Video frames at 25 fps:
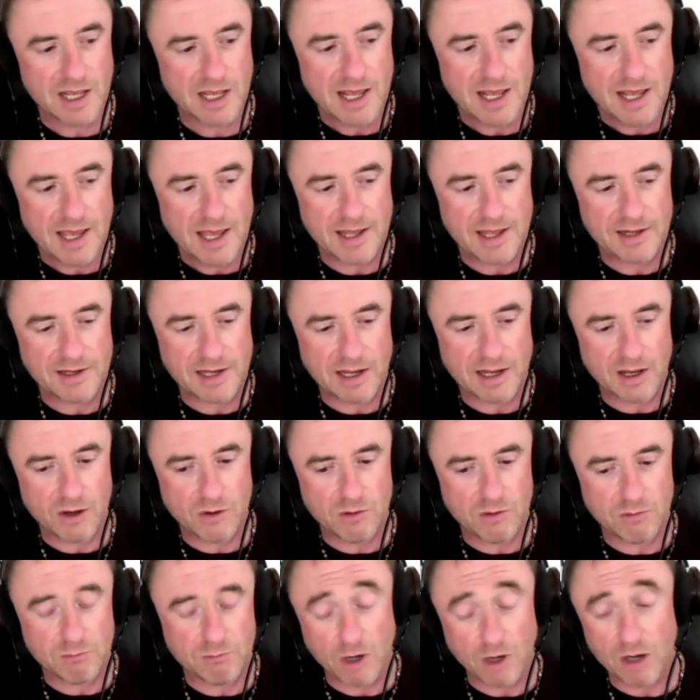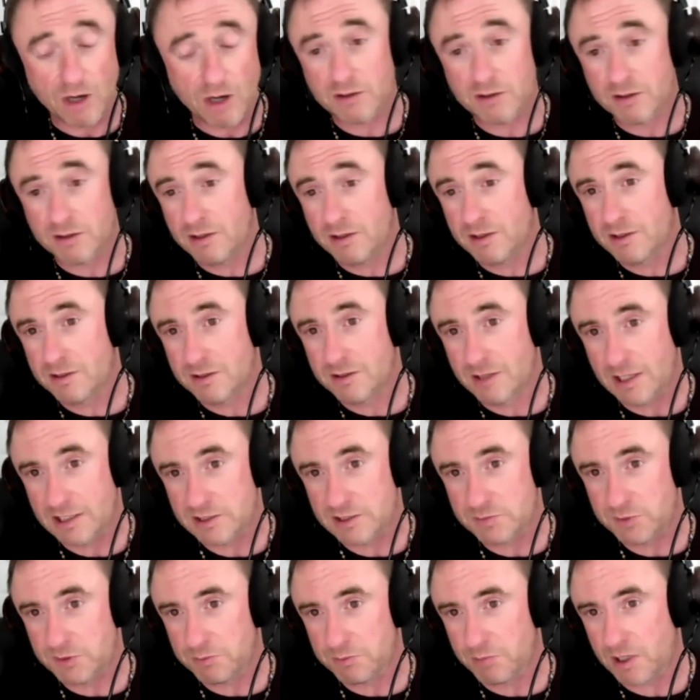And now Martin has
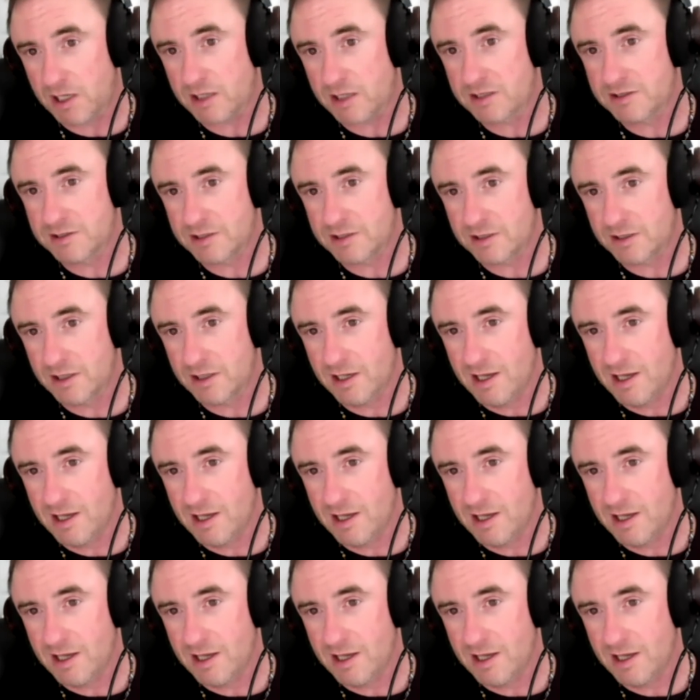been boxing.